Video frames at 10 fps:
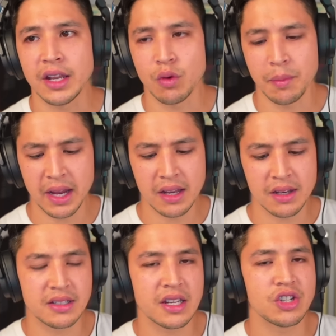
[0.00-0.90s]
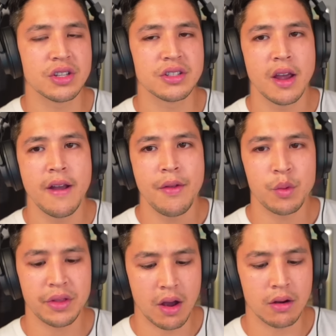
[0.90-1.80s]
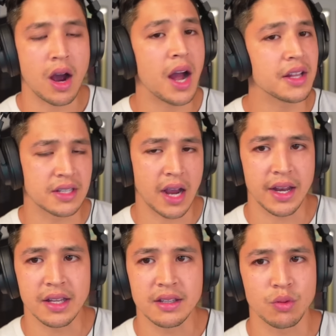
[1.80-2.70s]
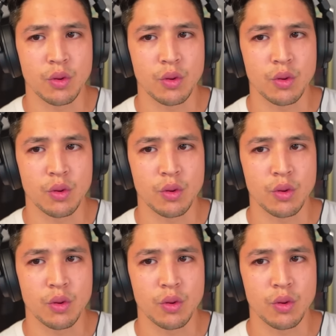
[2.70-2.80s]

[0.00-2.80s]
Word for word: We're making decisions without God's guidance.